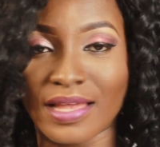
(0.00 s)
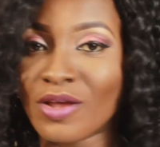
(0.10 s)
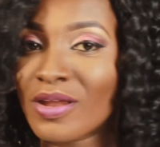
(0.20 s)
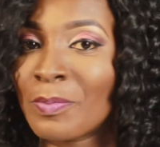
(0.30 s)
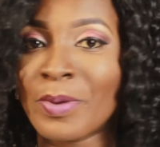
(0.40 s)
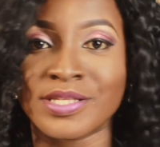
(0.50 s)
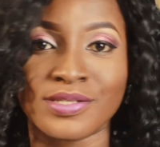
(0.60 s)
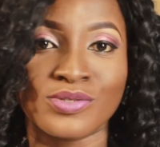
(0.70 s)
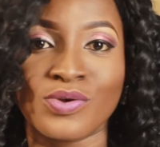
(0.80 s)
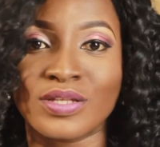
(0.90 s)
that the other
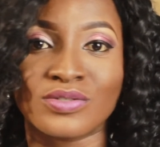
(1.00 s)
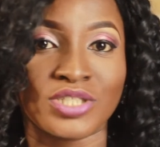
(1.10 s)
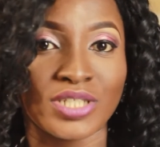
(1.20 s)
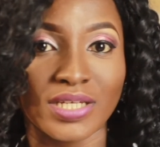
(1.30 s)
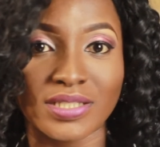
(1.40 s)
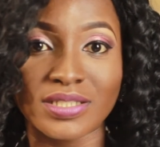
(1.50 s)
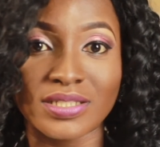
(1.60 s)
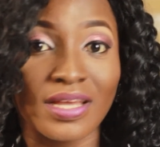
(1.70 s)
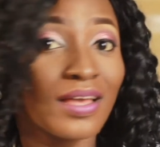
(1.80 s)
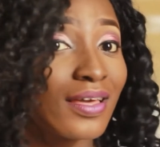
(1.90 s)
person is going to change.